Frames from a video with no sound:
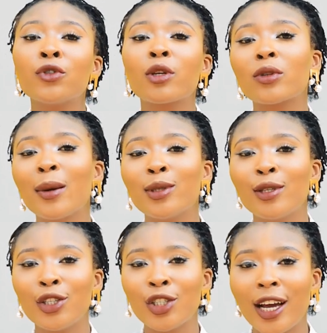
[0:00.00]
Subscribe to
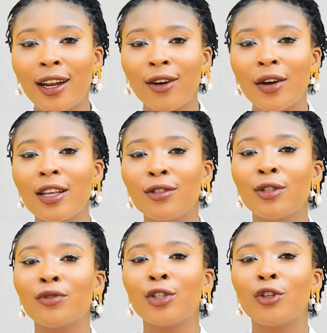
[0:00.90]
this channel, hit the
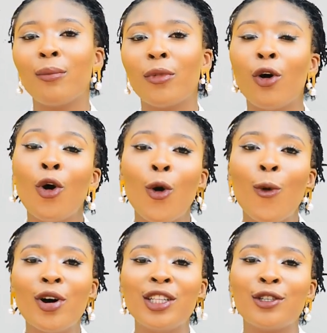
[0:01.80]
notification bell
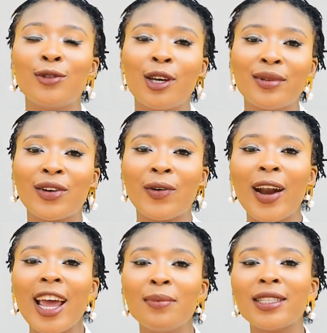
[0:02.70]
once you've
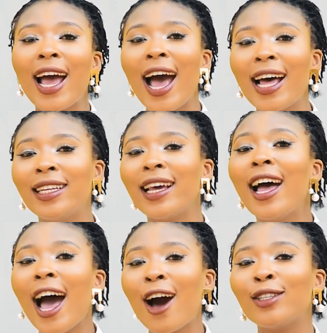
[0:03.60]
subscribed, and
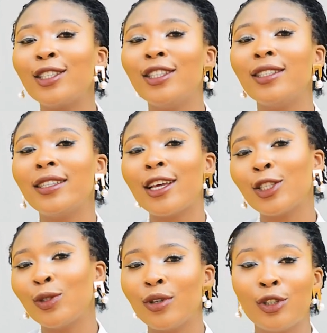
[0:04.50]
I'll see you in the
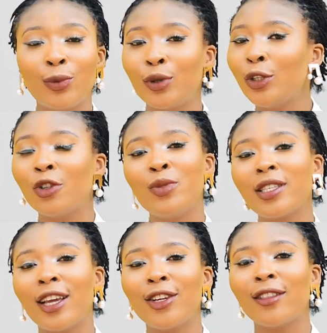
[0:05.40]
next one. You would not
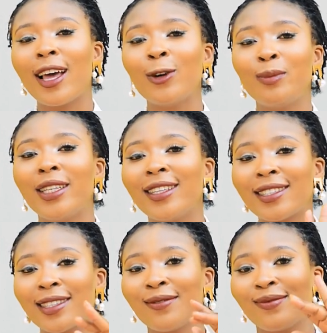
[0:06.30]
miss any other
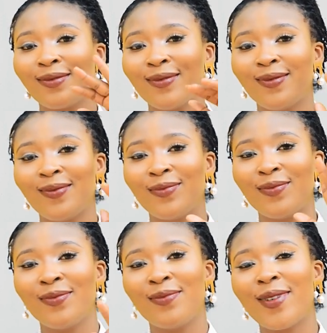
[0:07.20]
updates.
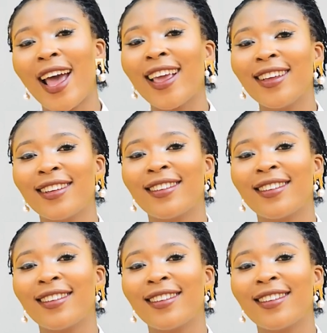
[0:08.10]
Bye.